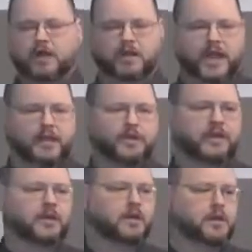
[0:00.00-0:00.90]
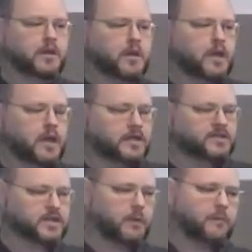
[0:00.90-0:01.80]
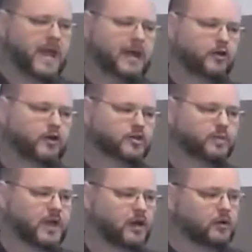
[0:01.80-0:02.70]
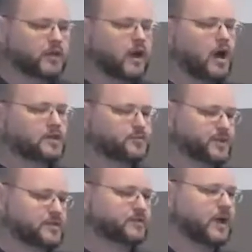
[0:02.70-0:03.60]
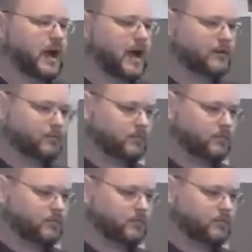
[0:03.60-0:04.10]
claiming in some manner to be under the auspice of God.